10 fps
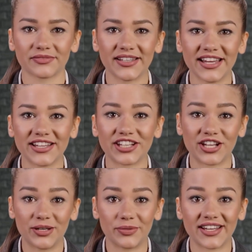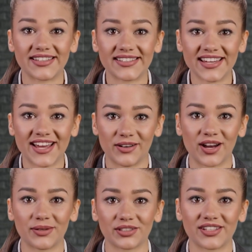In a European-style
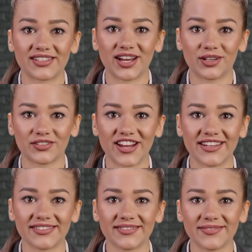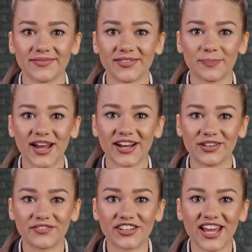options contract, the
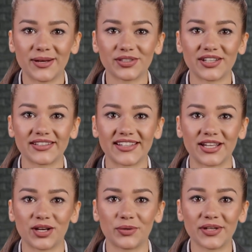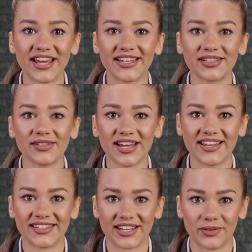buyer of the option can only
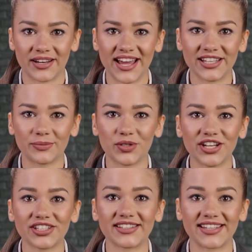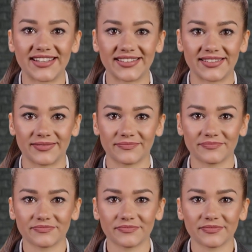exercise it on the expiration date.
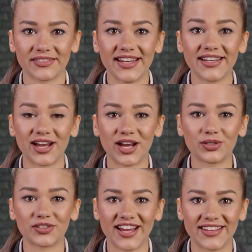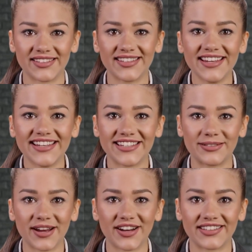In contrast, in an
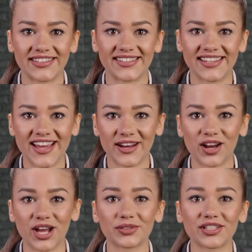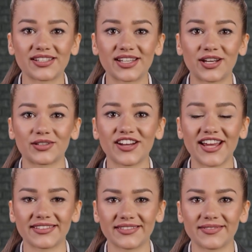American-style options
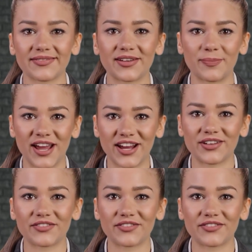contract, the buyer of